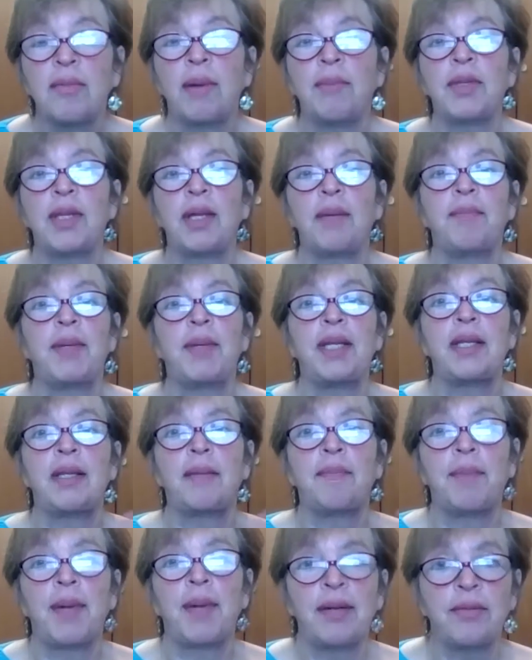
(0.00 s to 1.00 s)
Remember, they're bidding
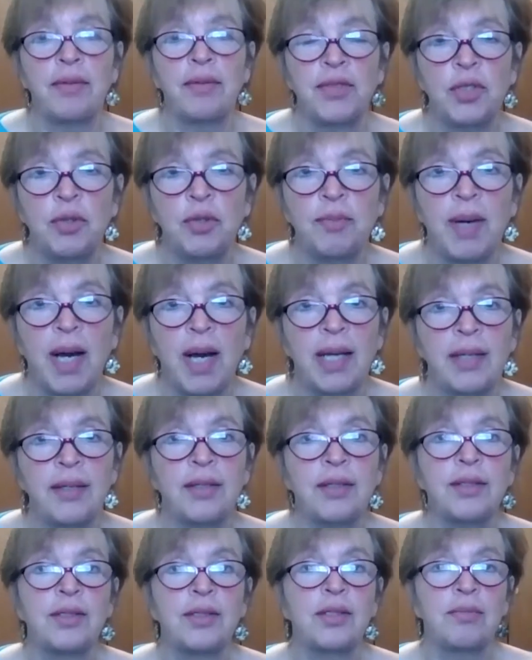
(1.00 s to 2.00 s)
the better of two
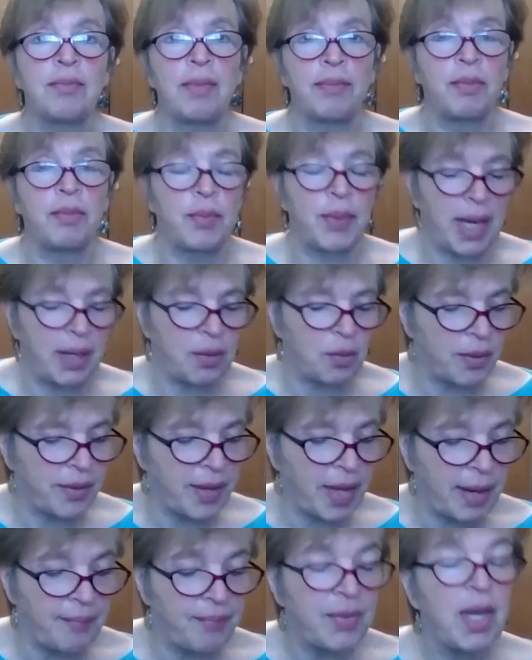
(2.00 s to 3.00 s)
minors. Remember, we had
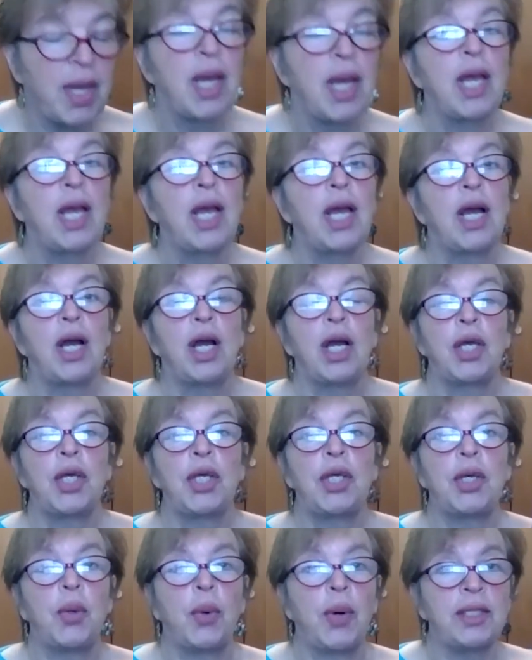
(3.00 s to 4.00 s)
all that.
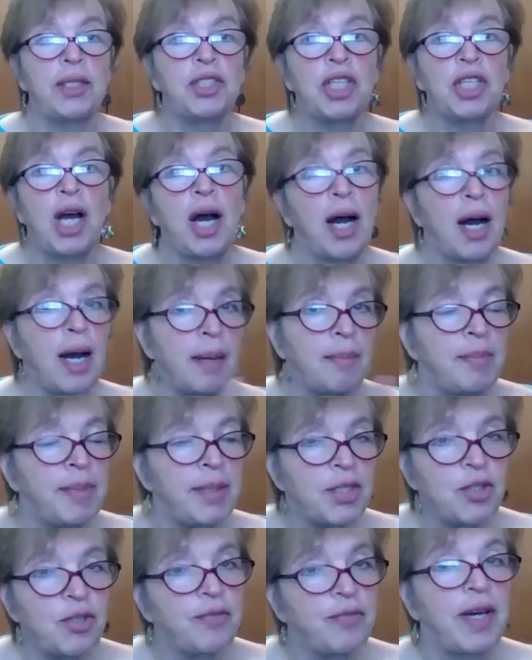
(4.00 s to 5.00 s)
Your job,
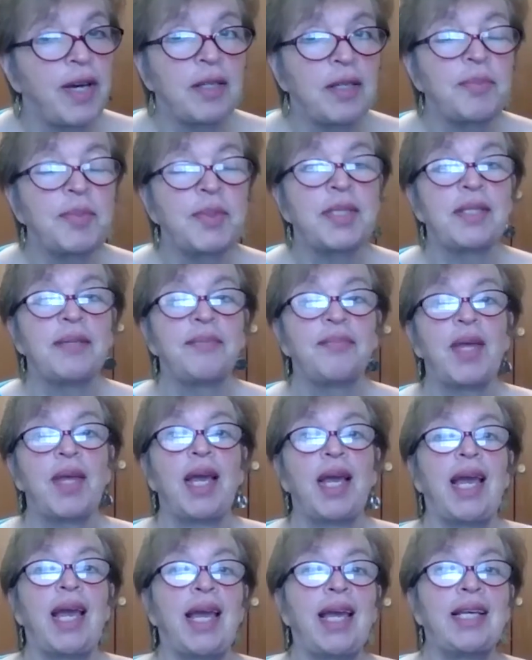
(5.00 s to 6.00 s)
Mr. Phelps,
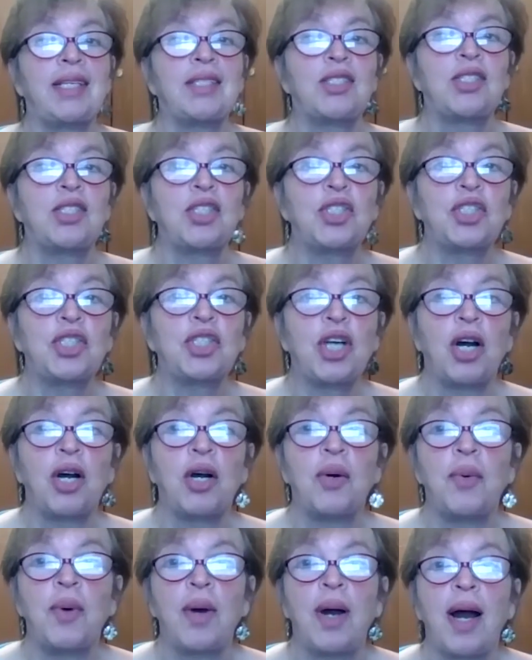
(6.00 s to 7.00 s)
is to
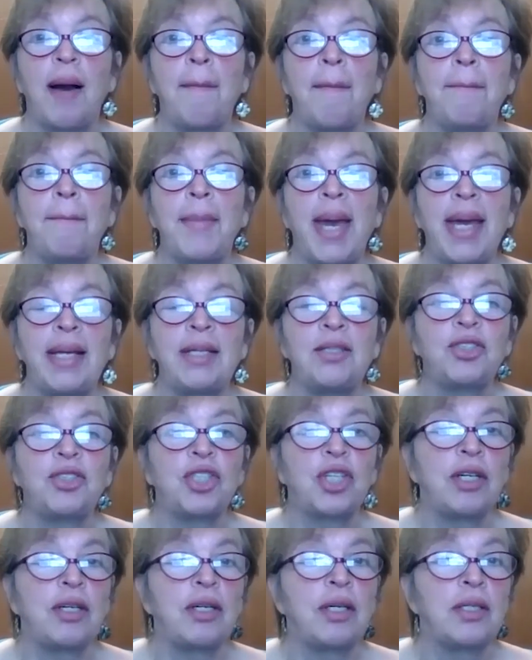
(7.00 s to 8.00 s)
show a
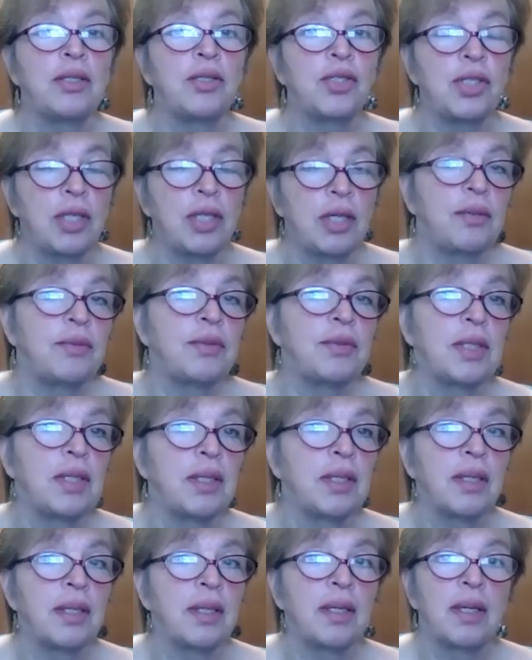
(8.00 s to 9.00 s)
major suit.
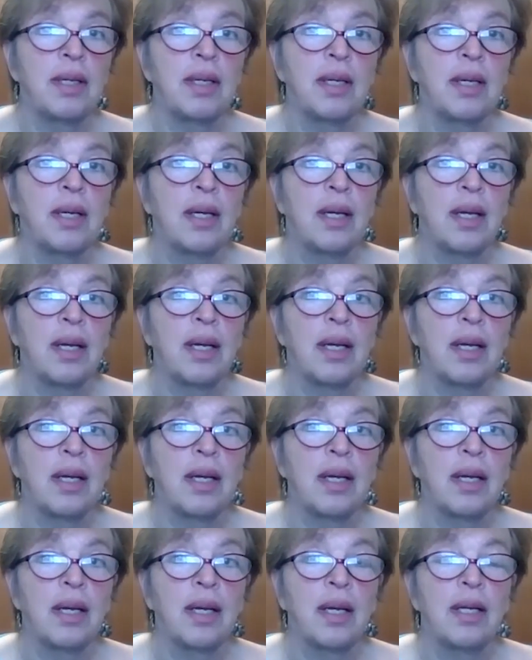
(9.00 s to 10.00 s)

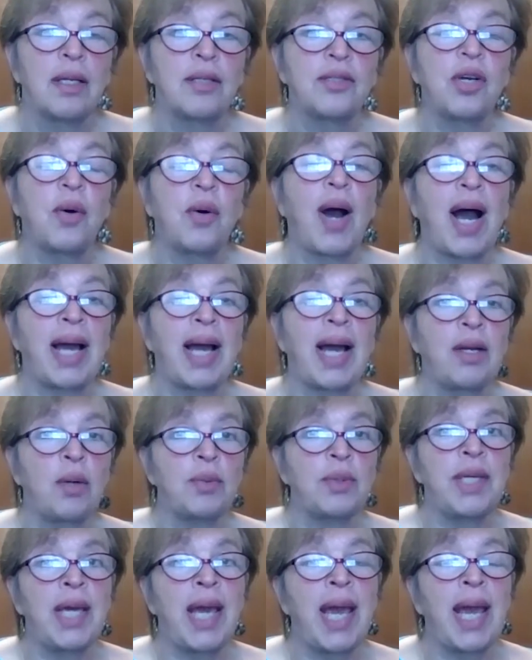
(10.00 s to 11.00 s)
So I
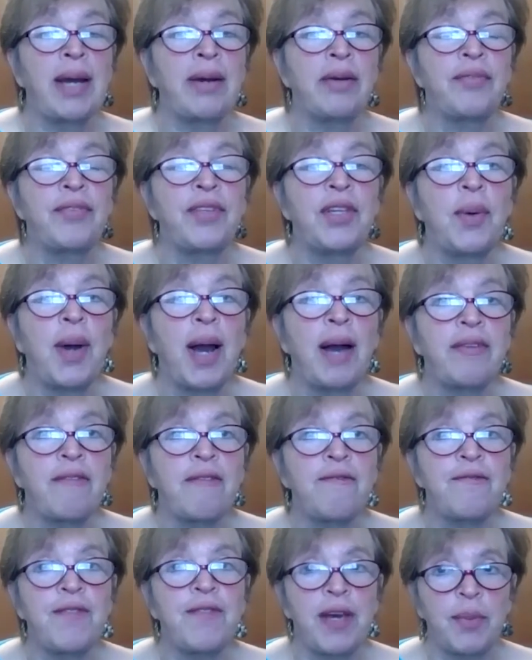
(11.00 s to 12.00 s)
don't care if you have
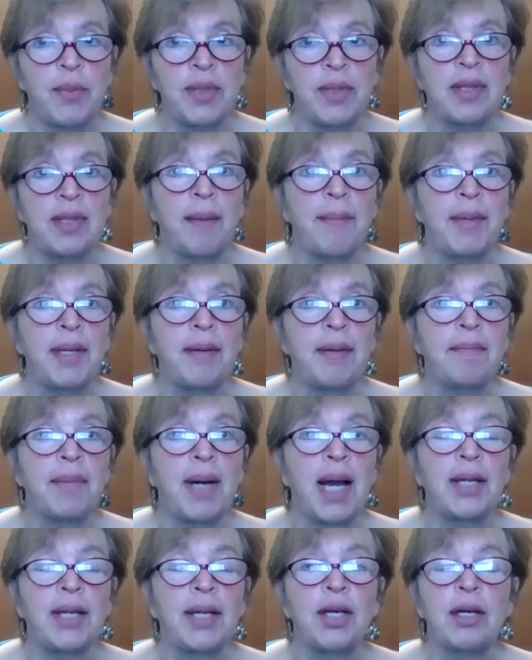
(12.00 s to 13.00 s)
a fit with them in a
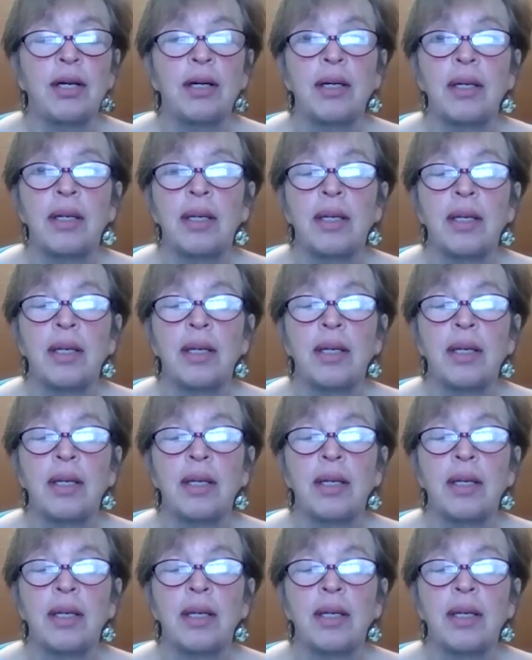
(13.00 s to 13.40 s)
minor.